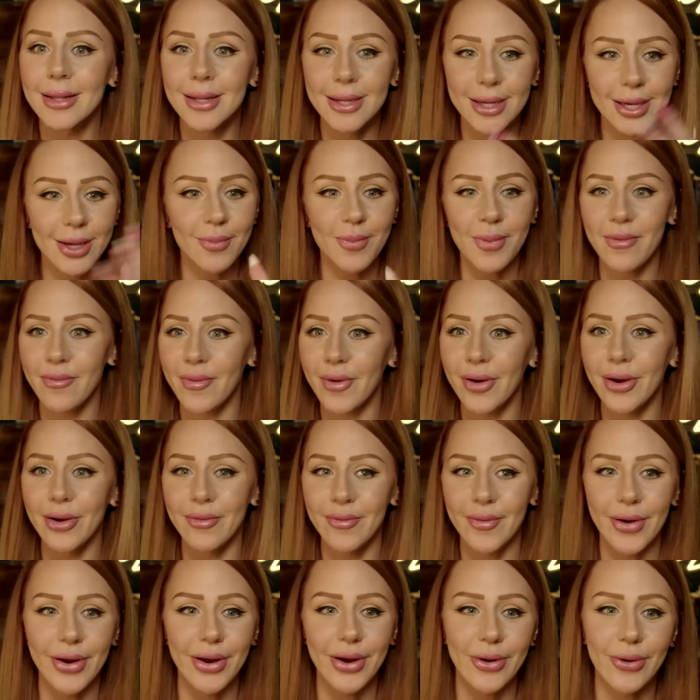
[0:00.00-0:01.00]
I think it'd be
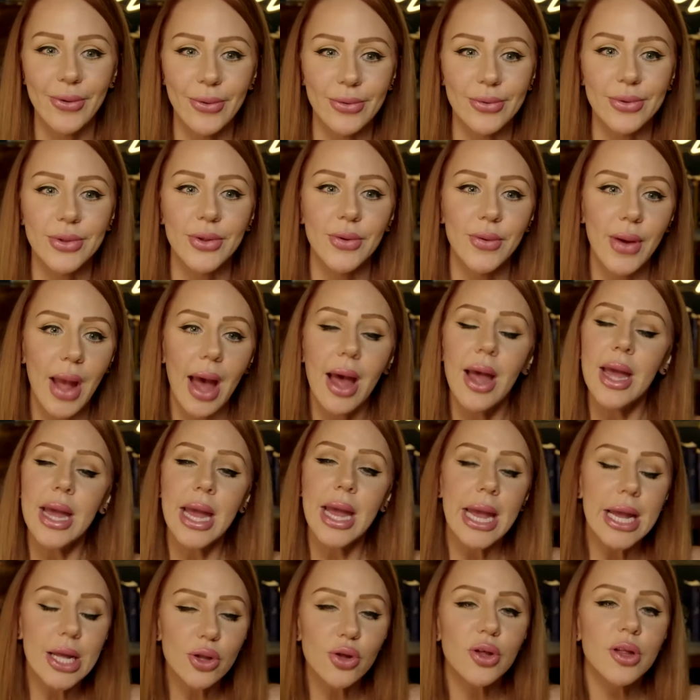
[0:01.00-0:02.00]
very, very cool. So yeah,
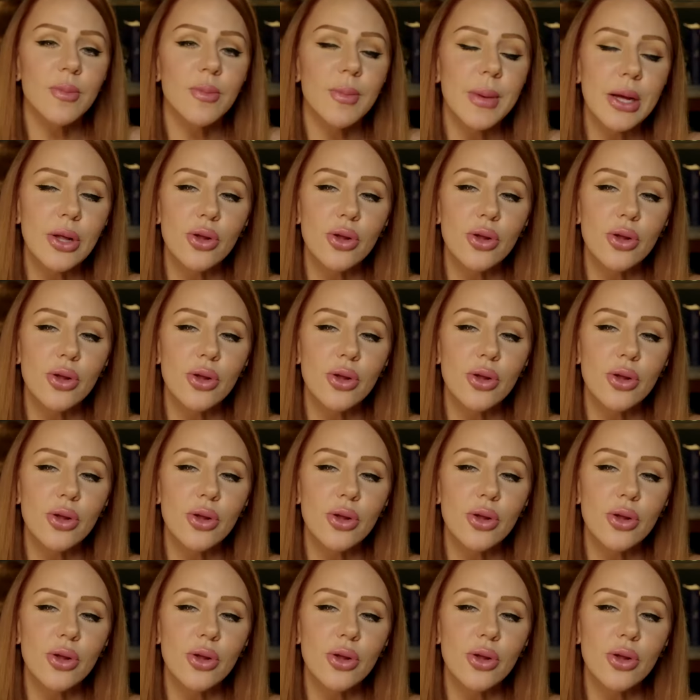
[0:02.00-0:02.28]
it just